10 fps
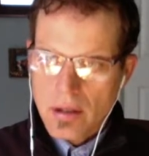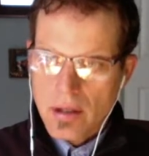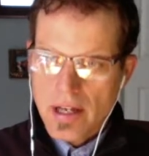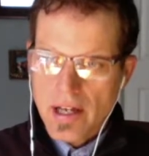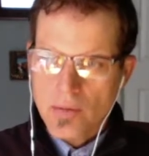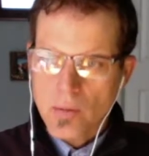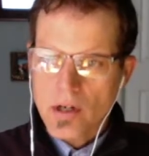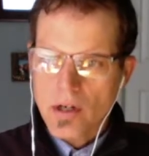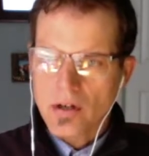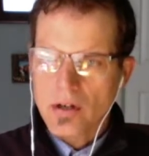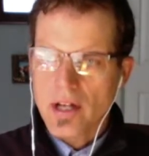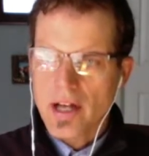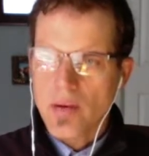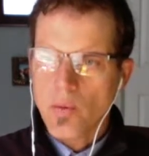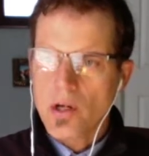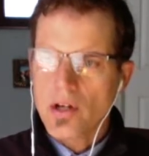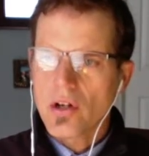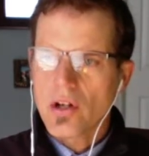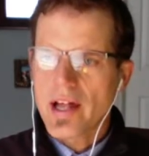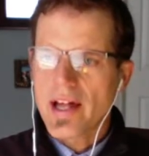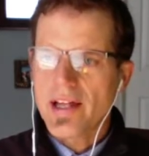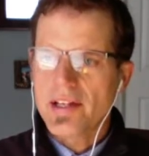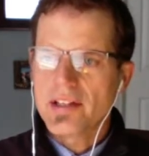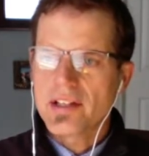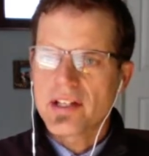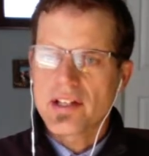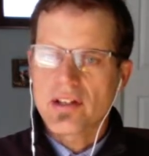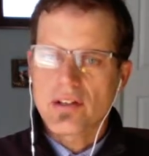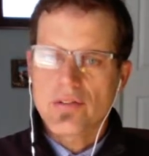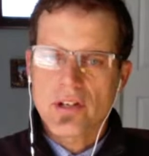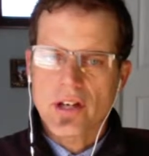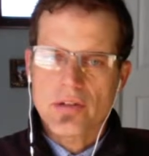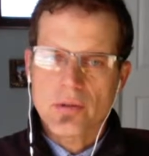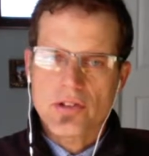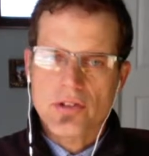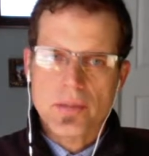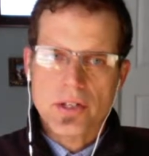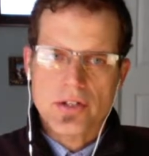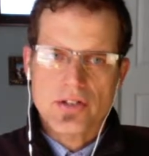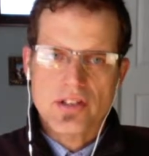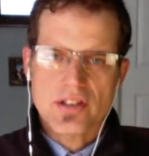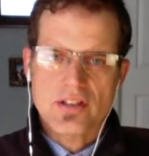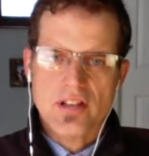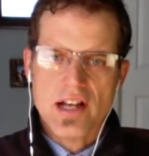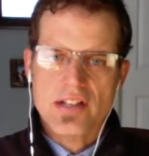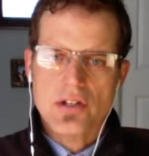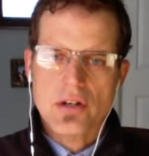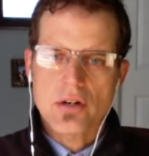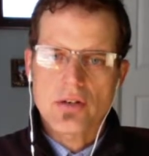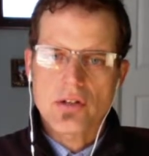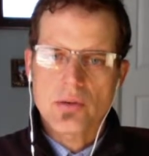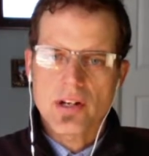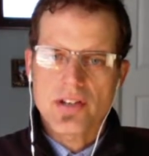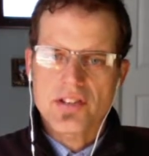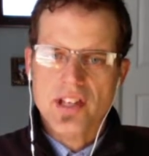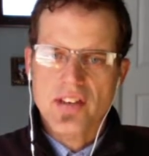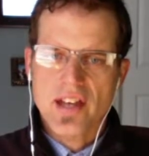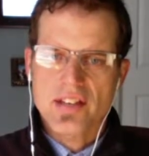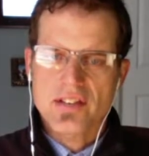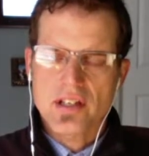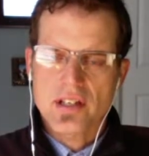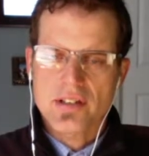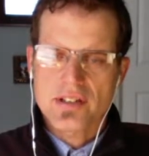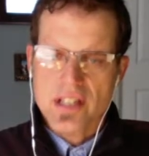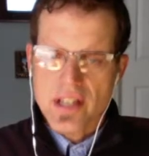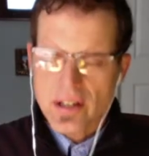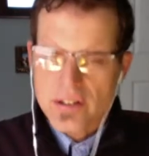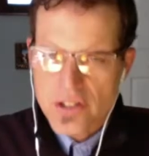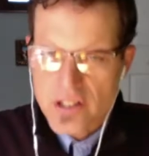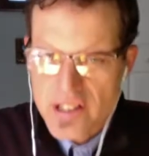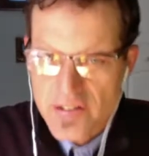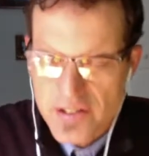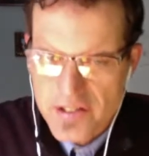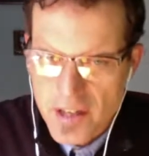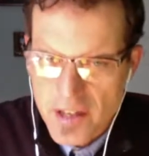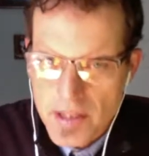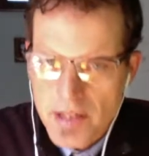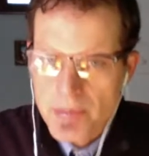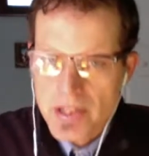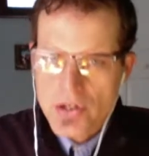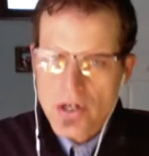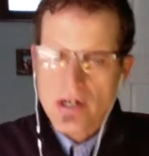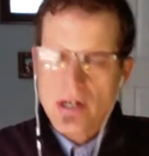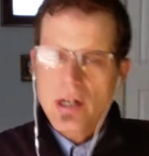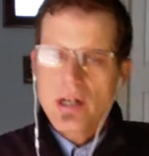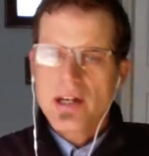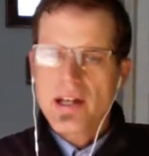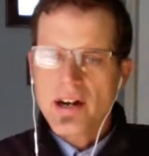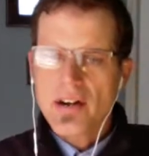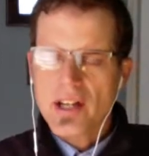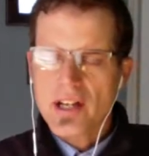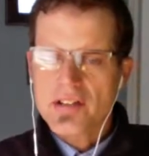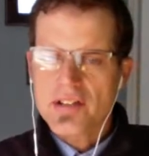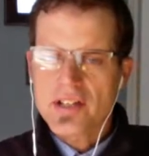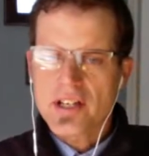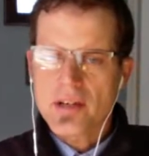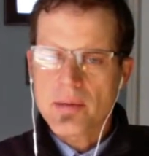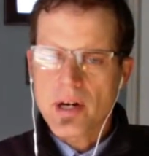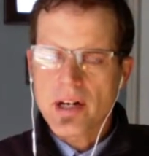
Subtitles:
And Will and Haniel, if you guys want your pictures in the slideshow, you want to send that to Dia. You can even send me a picture, and I'll get it to Dia.